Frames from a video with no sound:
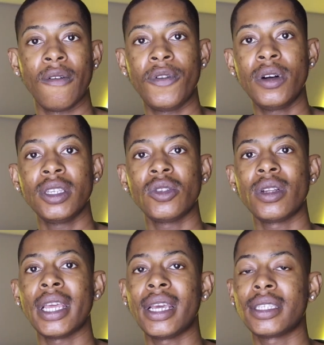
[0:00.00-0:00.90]
Focus
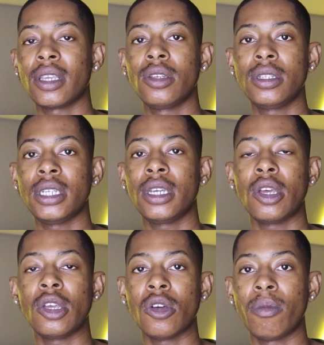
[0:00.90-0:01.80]
on executing
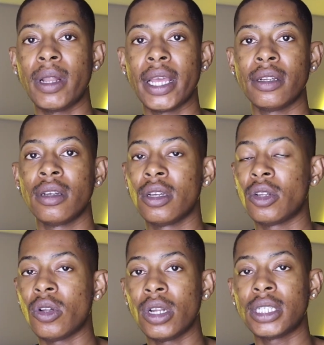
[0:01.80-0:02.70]
your plan,
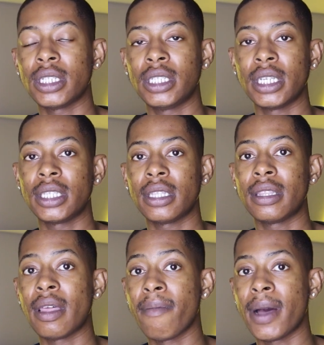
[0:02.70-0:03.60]
not just
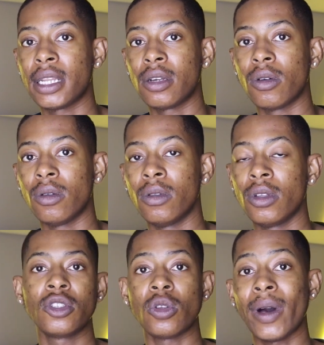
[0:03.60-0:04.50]
the money goal.
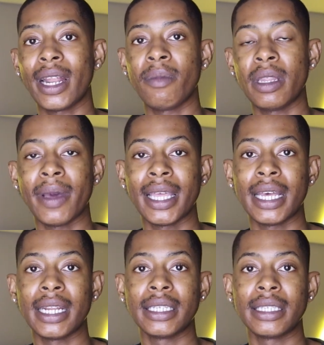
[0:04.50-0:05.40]
So what I mean by
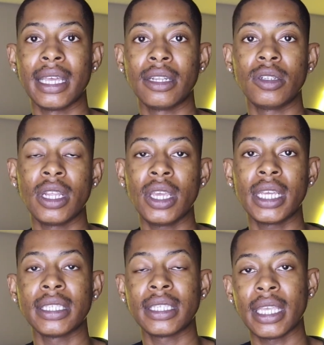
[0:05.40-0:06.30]
that is that today you
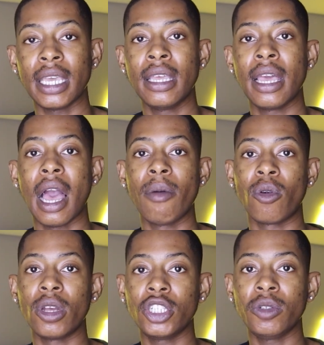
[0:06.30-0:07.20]
can say, I'm
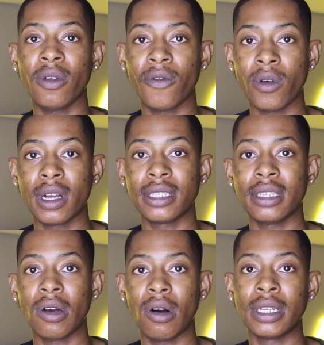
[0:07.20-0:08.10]
going to be
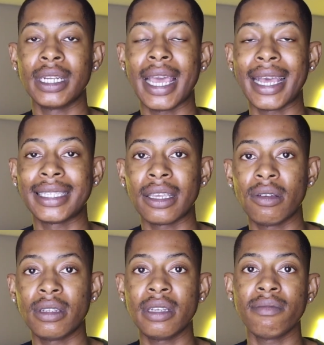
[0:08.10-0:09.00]
focusing on
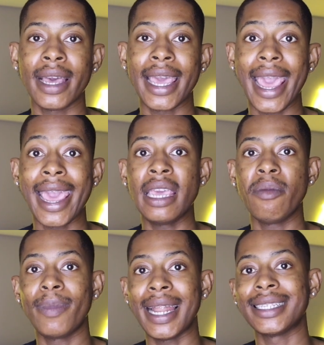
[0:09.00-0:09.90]
executing my A+
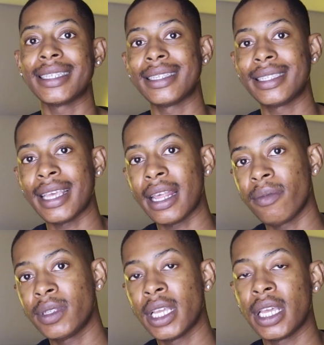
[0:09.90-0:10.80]
setups,